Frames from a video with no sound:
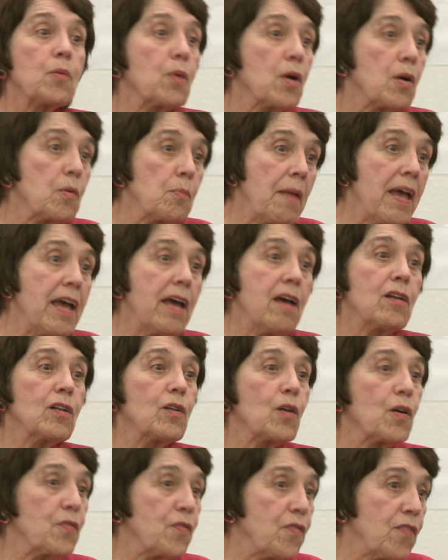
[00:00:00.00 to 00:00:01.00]
we're male
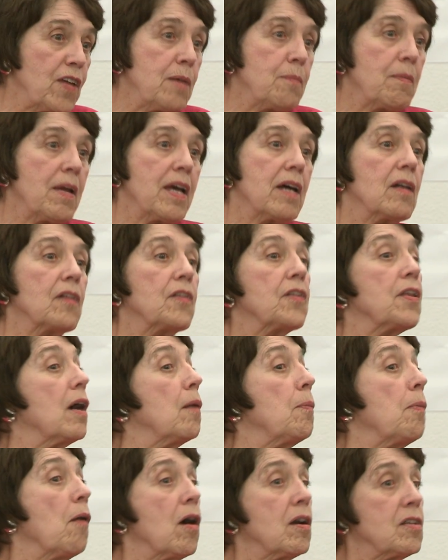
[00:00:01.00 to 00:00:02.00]
or female,
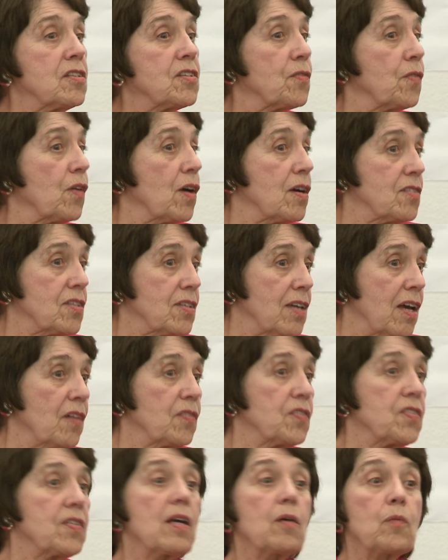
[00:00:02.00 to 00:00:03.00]
the parts of
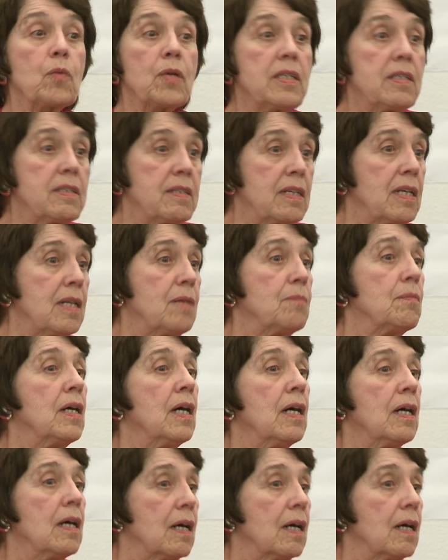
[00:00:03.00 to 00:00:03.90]
ourselves that we deem